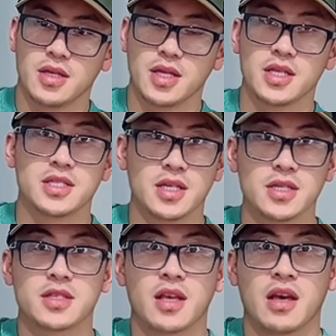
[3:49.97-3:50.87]
it
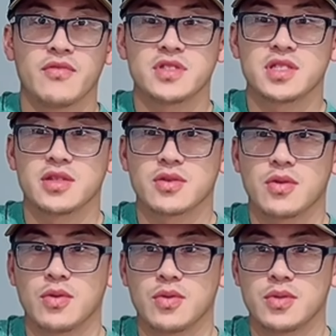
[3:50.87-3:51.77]
does have a
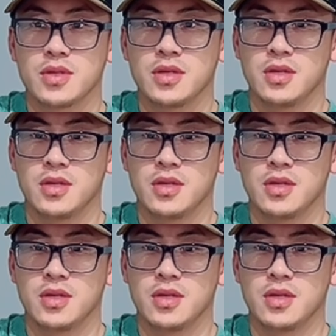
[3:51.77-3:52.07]
silicone